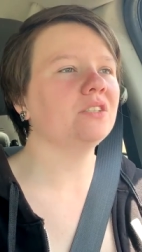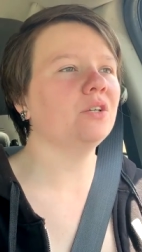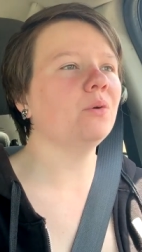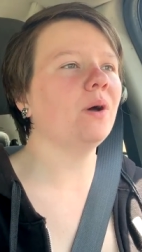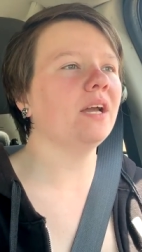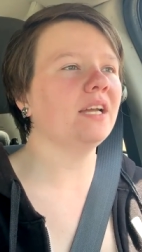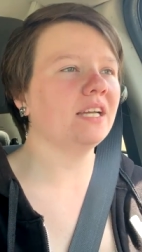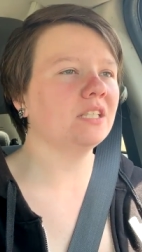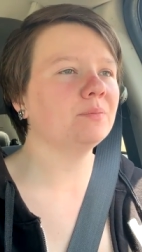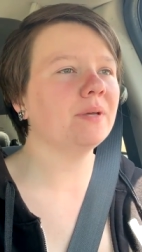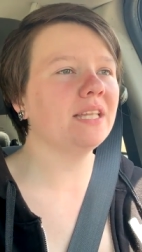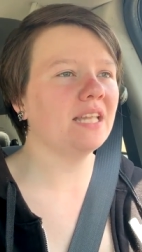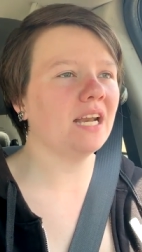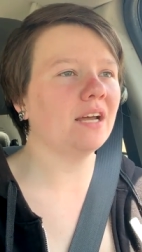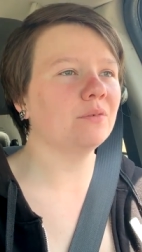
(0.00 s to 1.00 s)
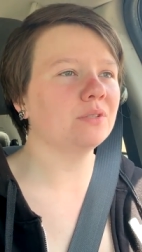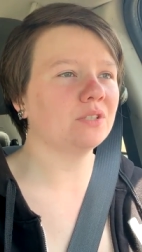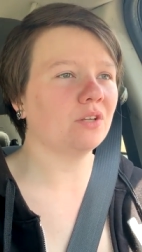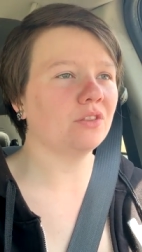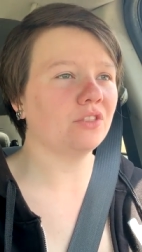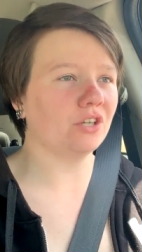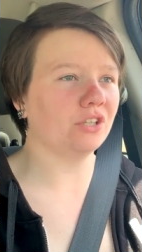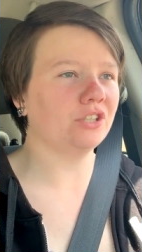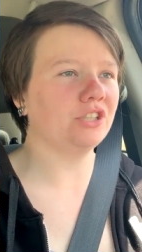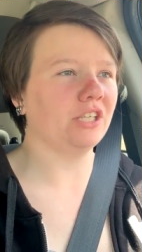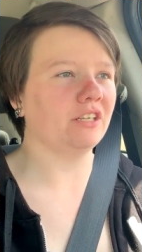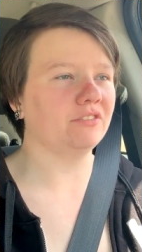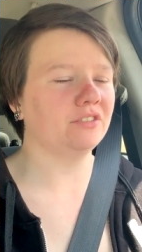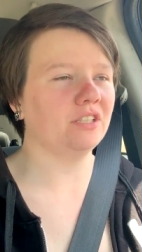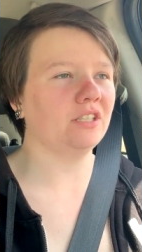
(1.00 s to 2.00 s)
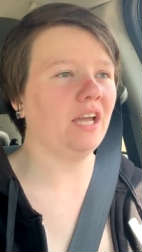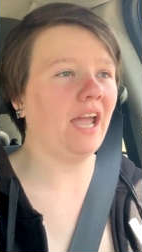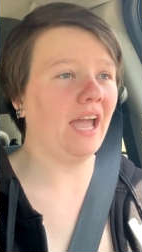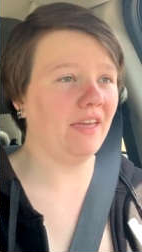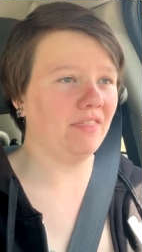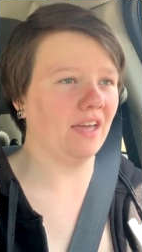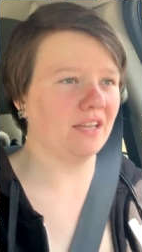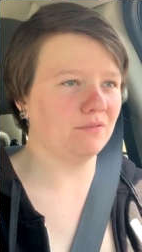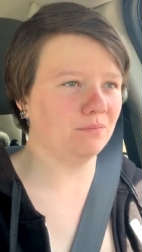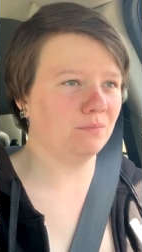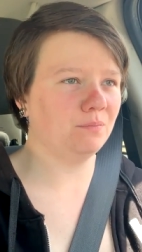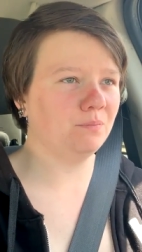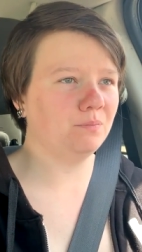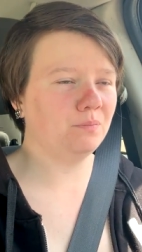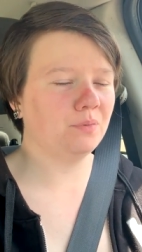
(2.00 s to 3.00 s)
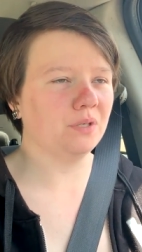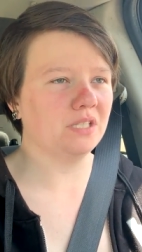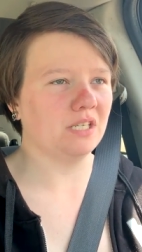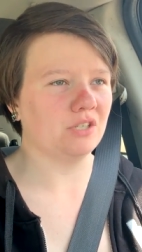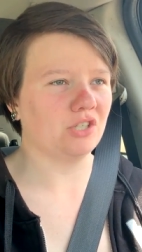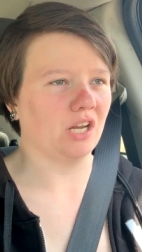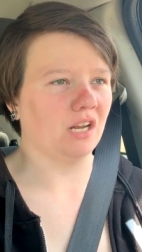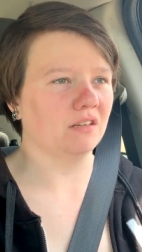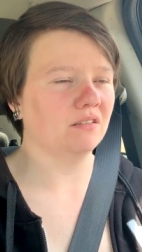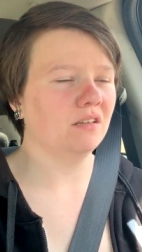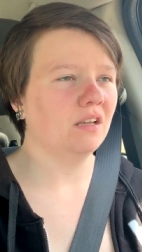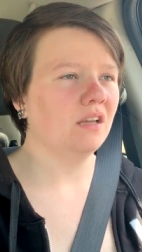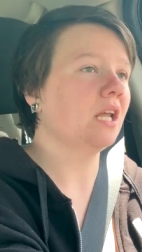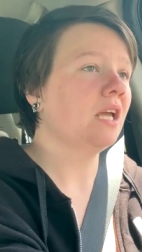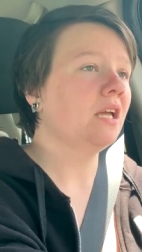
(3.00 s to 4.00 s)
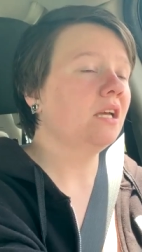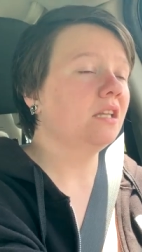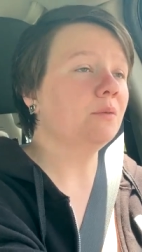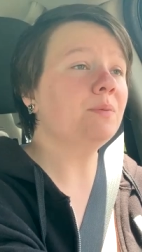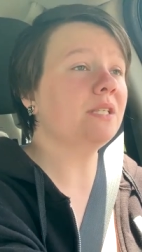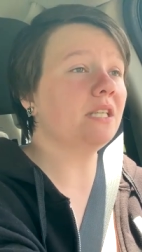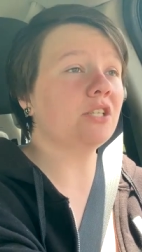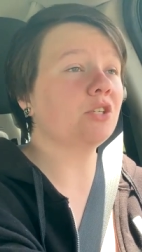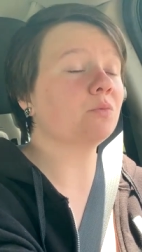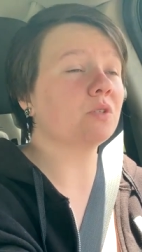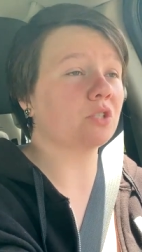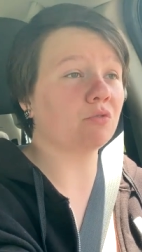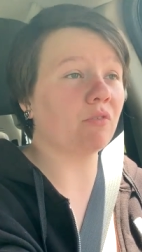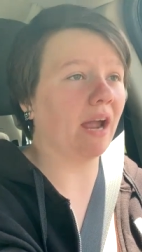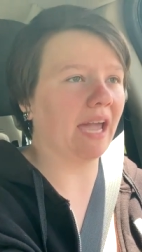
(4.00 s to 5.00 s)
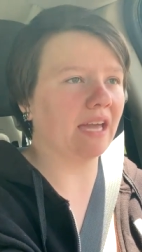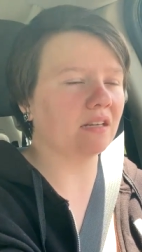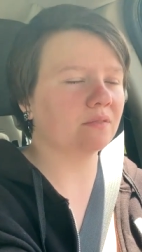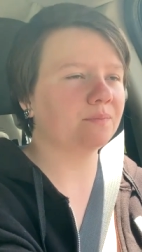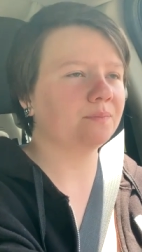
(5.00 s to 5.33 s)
so I explained that I was on third shift at that position. The position was great.